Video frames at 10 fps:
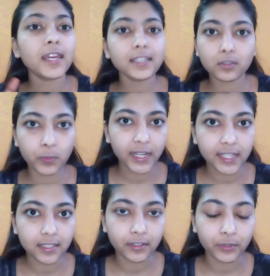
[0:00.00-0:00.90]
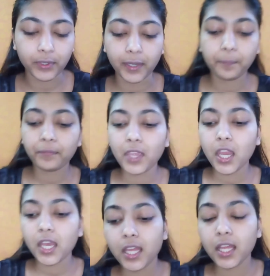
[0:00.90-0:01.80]
It is Wednesday today.
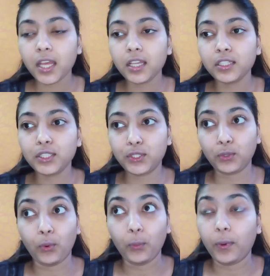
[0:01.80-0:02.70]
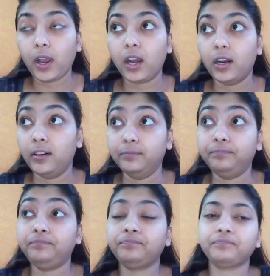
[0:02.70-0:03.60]
So
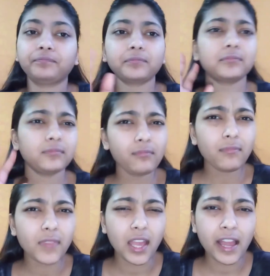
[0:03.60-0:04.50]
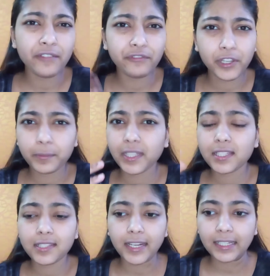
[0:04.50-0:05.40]
I'm filming
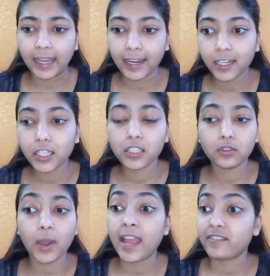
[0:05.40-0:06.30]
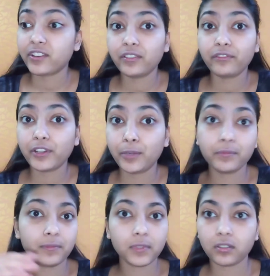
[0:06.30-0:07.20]
this at night, so I haven't
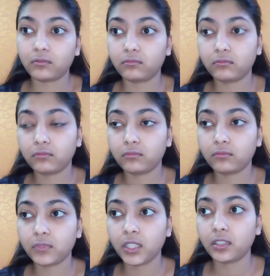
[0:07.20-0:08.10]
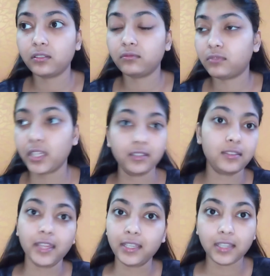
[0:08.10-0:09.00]
filmed
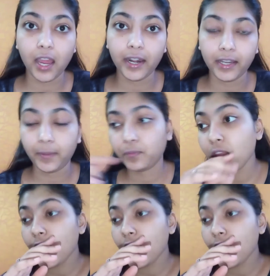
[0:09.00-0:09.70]
since the entire day.